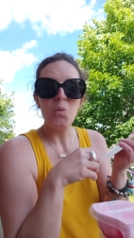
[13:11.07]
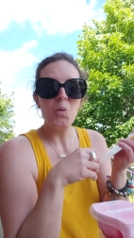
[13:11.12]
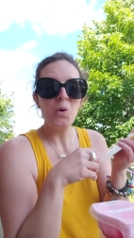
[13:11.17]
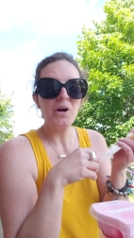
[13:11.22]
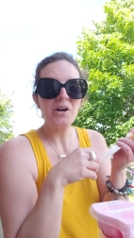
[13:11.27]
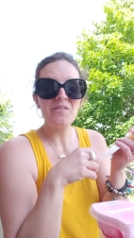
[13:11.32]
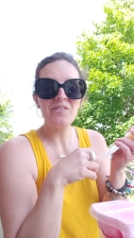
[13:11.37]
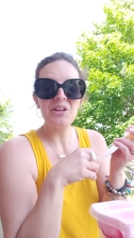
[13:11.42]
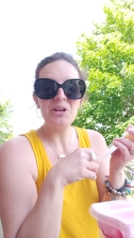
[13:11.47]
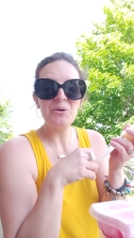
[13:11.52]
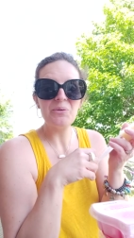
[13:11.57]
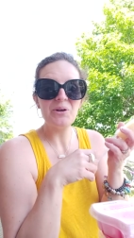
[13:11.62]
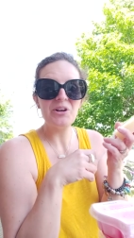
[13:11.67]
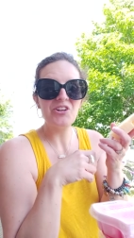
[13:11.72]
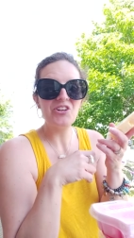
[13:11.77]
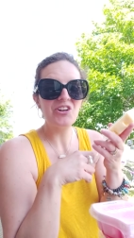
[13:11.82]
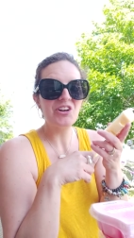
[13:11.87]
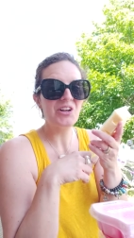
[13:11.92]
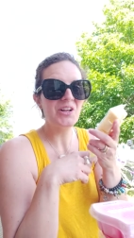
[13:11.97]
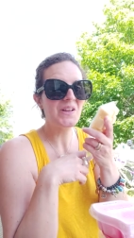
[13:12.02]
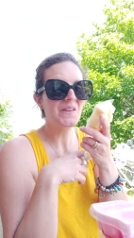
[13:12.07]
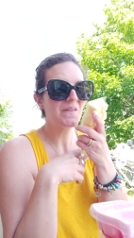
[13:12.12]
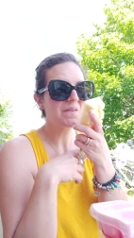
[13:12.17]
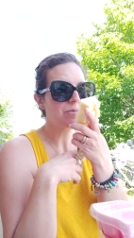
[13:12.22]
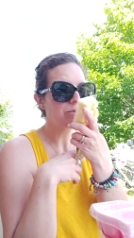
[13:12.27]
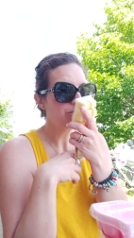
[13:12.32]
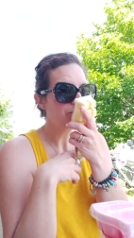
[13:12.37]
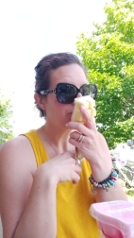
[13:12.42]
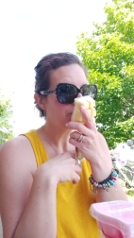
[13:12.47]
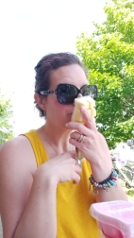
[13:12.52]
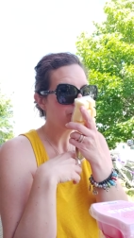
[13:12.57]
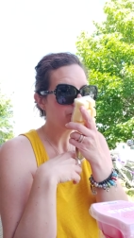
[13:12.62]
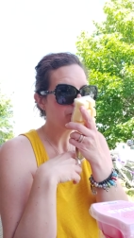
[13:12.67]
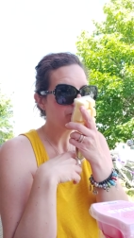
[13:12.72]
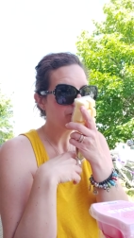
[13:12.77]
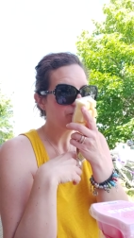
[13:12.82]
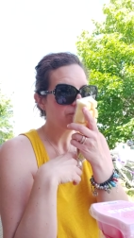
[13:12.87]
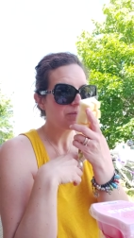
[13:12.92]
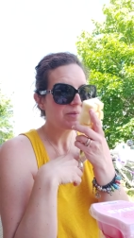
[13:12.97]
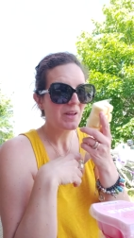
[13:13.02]
One of the originals.
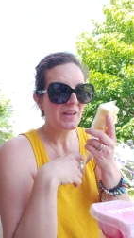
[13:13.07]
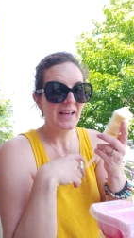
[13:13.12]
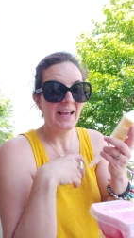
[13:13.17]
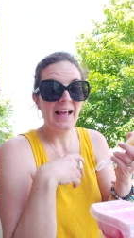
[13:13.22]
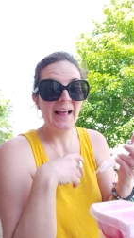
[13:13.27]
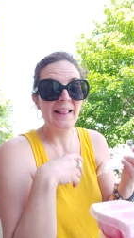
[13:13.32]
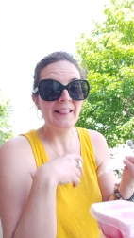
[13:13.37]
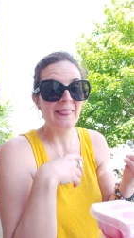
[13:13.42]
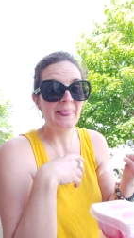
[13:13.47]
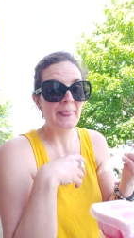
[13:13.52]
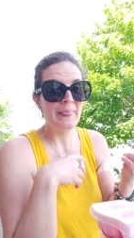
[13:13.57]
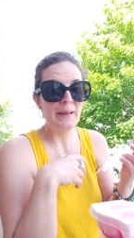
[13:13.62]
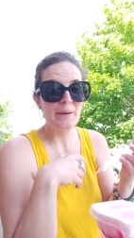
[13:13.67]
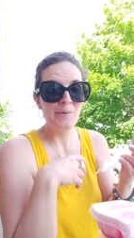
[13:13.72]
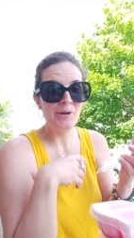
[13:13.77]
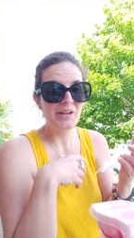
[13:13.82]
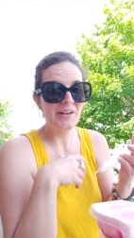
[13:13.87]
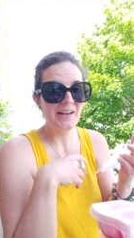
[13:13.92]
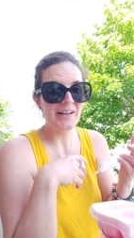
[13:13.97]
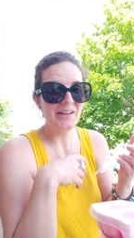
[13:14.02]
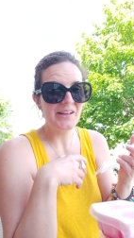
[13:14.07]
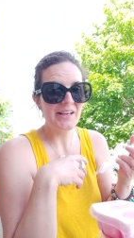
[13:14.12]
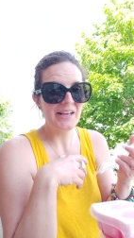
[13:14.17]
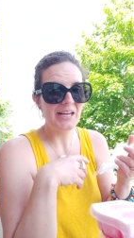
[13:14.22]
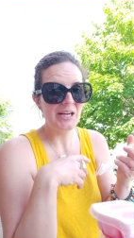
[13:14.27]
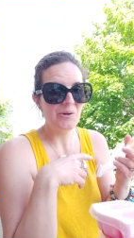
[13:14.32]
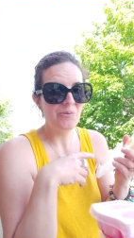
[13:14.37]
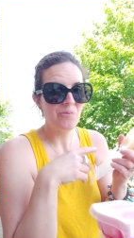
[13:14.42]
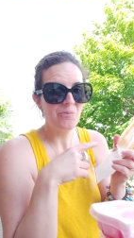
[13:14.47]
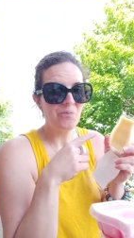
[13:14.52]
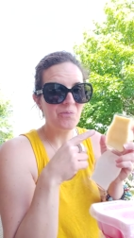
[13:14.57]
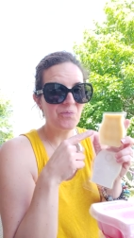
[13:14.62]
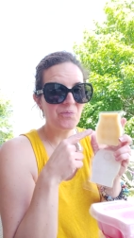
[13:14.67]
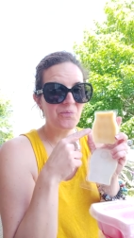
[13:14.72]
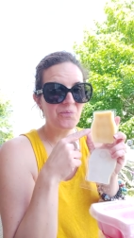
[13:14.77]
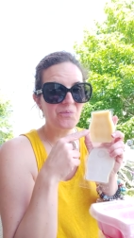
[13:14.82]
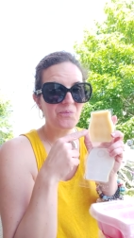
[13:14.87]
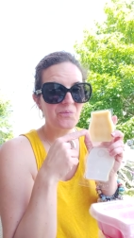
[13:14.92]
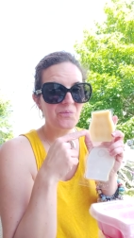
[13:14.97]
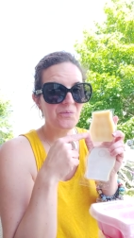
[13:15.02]
And let me tell you,
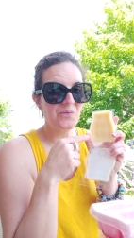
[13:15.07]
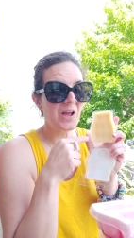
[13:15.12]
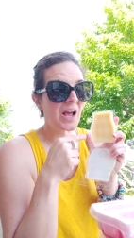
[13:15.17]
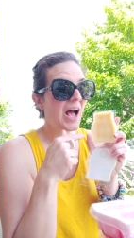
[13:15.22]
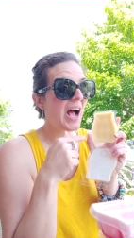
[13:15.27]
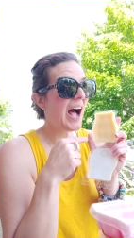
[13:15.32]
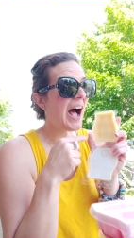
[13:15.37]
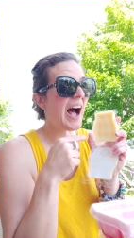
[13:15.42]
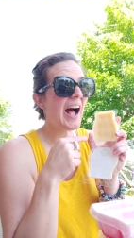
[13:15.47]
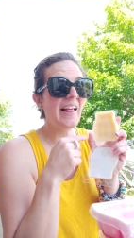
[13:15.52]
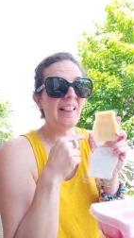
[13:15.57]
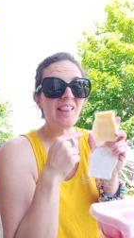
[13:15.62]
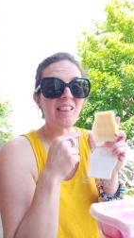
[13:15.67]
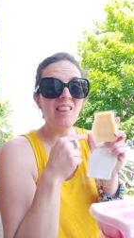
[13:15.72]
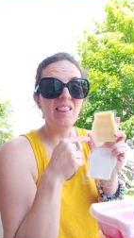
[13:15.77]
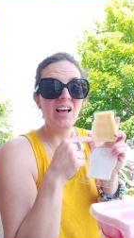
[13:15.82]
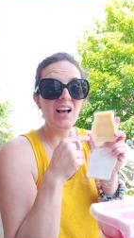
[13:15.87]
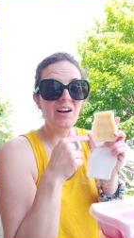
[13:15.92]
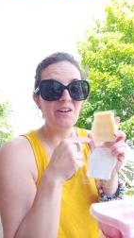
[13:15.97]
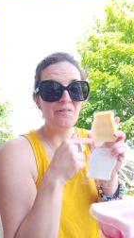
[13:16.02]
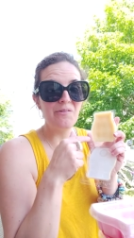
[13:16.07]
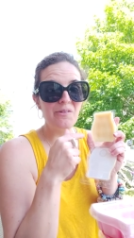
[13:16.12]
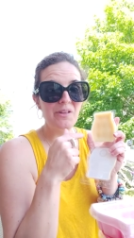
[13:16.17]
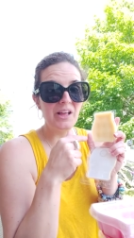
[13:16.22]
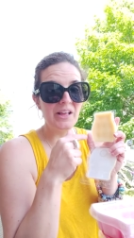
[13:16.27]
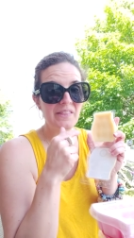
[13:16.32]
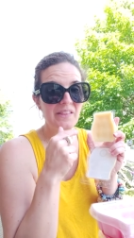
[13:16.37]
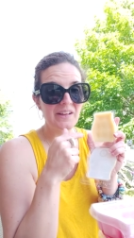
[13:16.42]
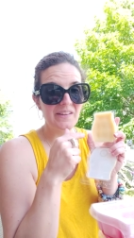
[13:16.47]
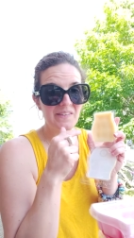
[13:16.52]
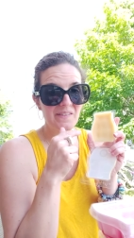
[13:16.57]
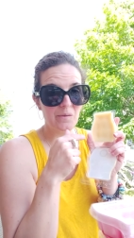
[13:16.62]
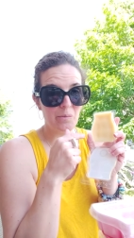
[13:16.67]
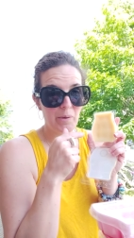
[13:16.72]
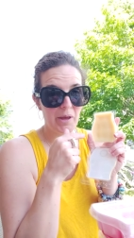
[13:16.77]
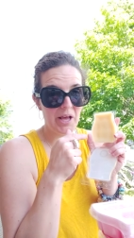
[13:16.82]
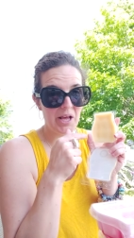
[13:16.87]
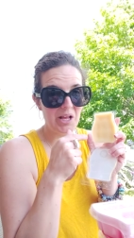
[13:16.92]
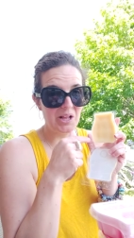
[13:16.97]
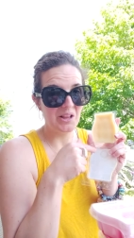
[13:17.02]
I love the
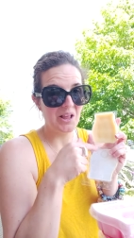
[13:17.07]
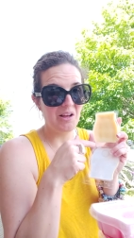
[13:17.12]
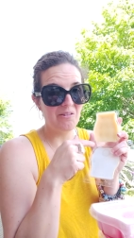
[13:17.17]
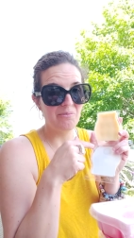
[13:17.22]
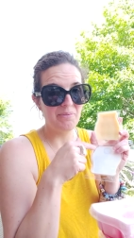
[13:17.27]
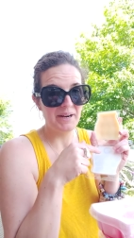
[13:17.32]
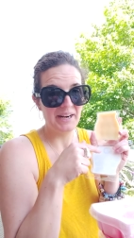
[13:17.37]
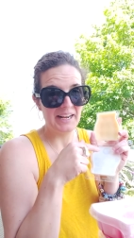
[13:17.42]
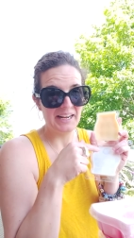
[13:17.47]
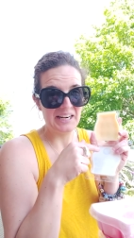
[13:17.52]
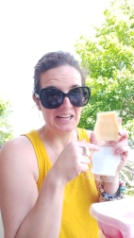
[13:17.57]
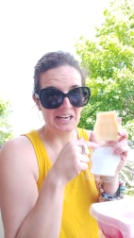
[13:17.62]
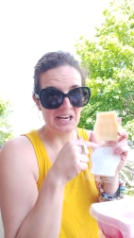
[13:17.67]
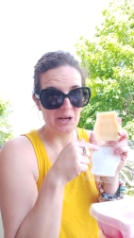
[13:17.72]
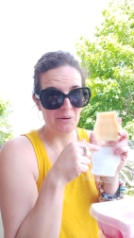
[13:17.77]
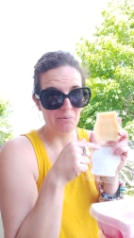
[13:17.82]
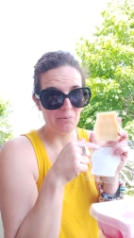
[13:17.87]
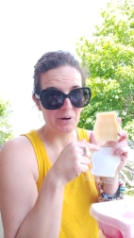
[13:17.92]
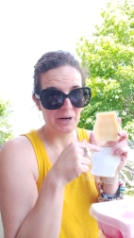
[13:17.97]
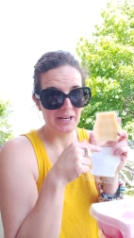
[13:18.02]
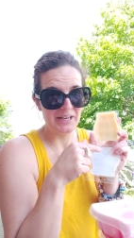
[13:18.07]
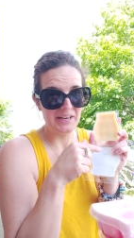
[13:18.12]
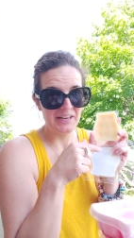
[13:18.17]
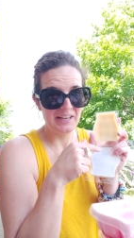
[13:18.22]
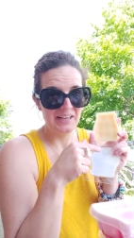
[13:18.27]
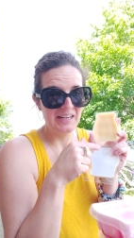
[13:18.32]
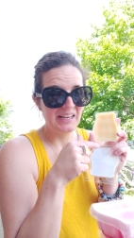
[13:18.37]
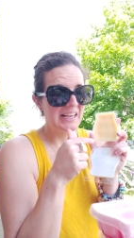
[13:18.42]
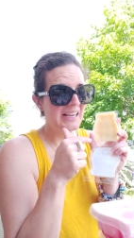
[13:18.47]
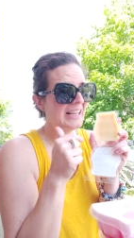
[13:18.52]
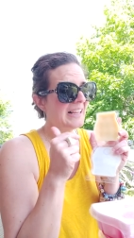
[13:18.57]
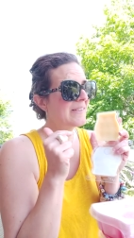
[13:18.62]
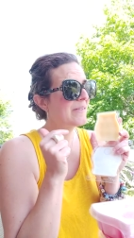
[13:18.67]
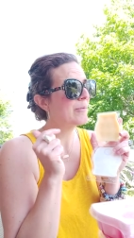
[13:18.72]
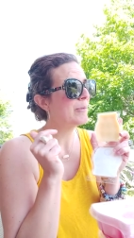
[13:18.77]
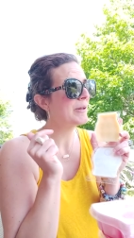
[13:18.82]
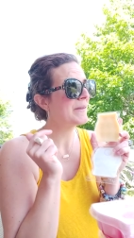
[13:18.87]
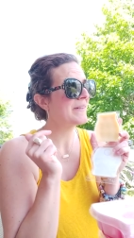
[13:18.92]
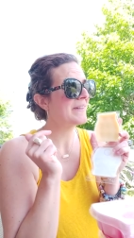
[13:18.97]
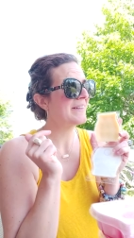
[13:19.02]
smell of banana nut bread. It
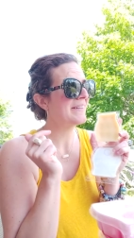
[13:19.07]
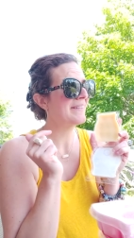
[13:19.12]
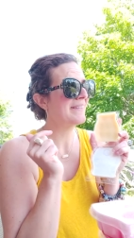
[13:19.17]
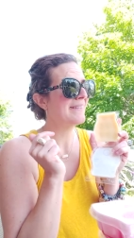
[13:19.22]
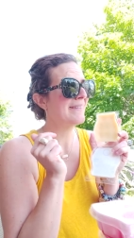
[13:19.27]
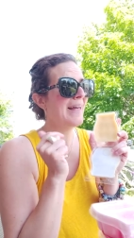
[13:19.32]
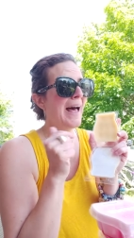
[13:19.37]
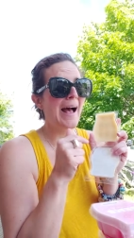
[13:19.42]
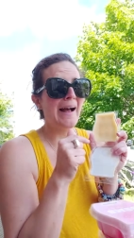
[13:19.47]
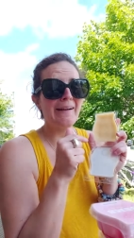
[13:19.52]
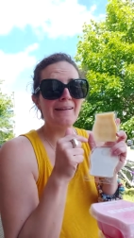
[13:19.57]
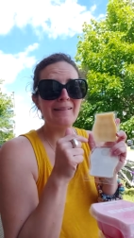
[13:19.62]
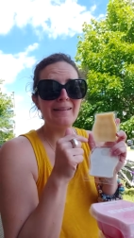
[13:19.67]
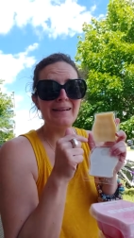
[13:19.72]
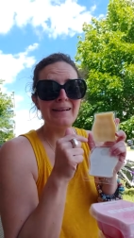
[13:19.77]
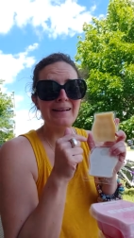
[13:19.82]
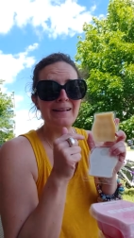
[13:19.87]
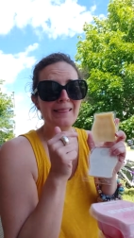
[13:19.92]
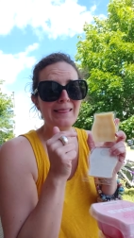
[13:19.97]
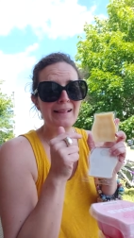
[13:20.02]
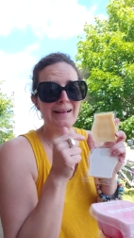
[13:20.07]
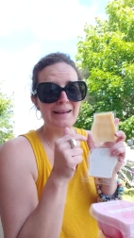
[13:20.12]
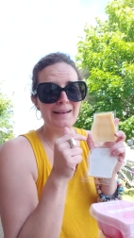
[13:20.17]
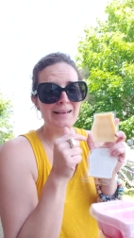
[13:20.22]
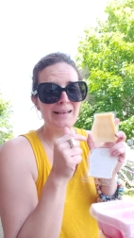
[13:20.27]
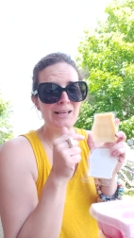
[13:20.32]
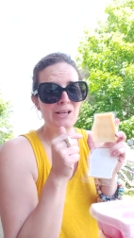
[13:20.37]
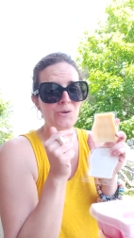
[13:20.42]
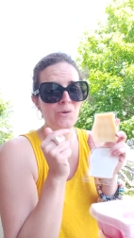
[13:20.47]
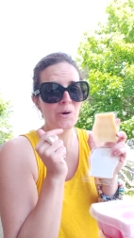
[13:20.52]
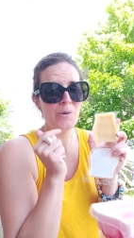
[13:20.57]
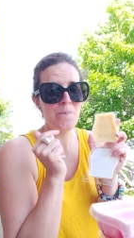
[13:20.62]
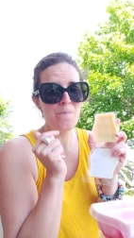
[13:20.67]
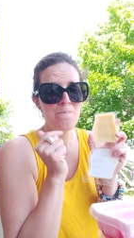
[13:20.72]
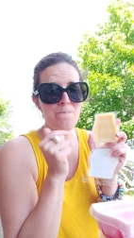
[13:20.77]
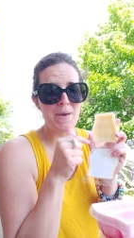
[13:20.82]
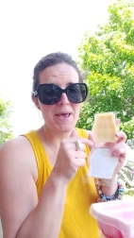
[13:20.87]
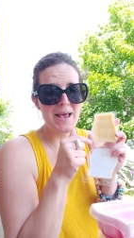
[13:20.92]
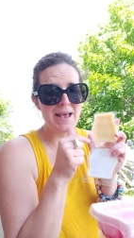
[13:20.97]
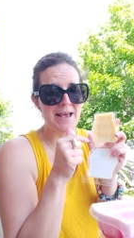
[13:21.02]
smells exactly like you are
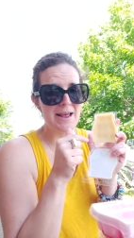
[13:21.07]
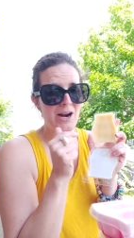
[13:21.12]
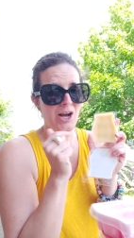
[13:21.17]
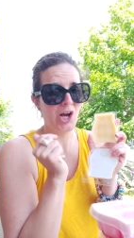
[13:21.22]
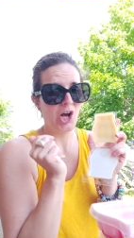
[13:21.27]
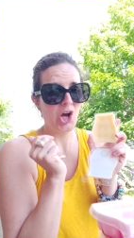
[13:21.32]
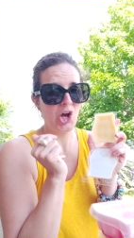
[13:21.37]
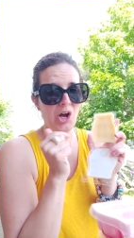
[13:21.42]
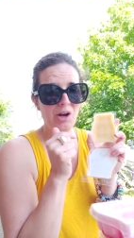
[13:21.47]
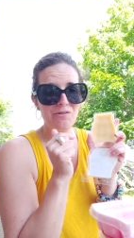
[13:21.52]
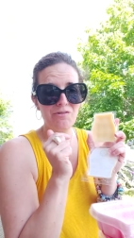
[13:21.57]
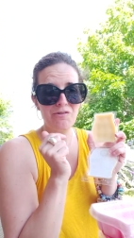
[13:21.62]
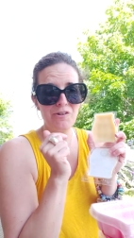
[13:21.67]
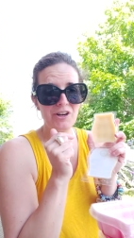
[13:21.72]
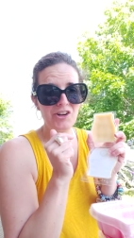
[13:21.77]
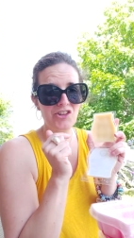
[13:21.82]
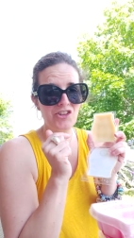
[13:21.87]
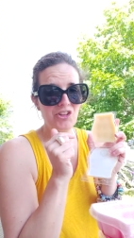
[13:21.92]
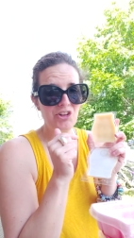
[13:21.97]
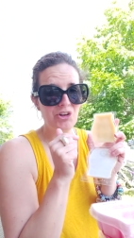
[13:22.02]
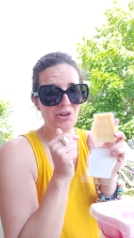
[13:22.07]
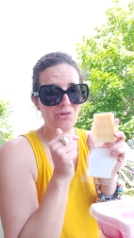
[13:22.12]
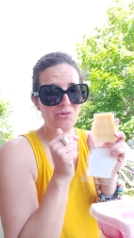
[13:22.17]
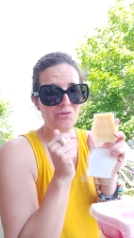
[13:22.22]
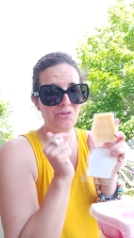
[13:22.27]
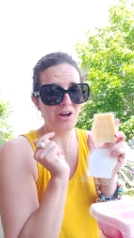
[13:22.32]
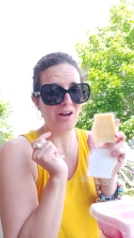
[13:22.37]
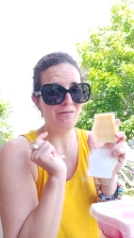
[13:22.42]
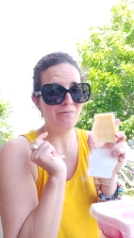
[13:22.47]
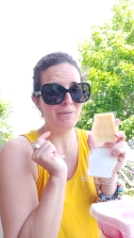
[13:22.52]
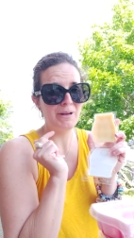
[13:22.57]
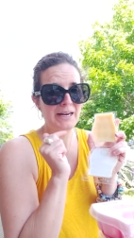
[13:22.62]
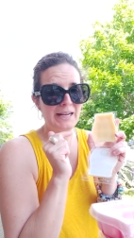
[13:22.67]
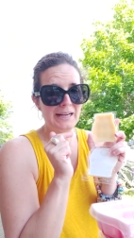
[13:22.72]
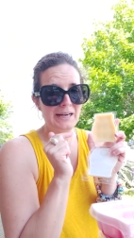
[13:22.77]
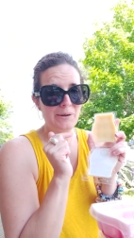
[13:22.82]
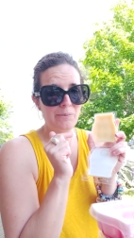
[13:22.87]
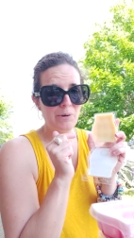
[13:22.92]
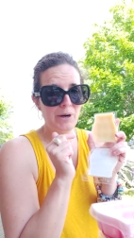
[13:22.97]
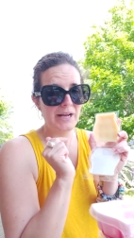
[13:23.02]
baking a hot, fresh loaf of
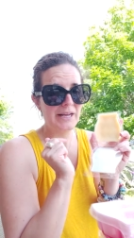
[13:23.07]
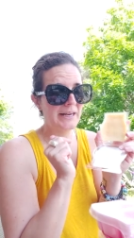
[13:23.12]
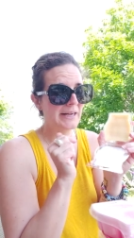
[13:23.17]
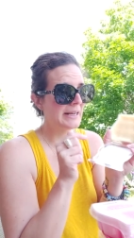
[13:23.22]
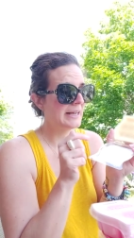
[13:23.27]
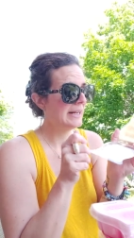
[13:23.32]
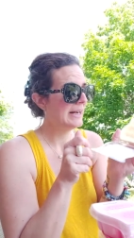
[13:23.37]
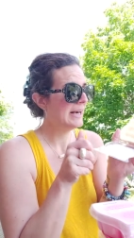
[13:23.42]
banana bread.